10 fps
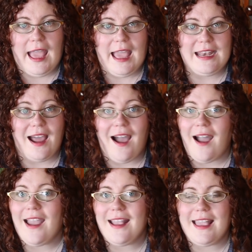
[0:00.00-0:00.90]
And
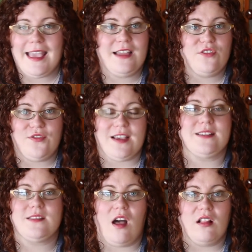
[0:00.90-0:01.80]
I can't
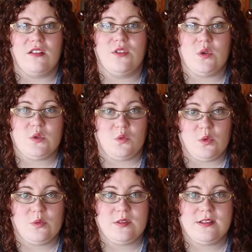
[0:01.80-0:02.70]
fix all of those
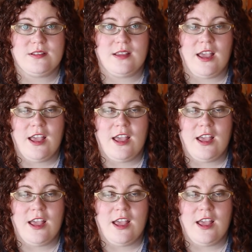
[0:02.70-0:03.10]
wounds.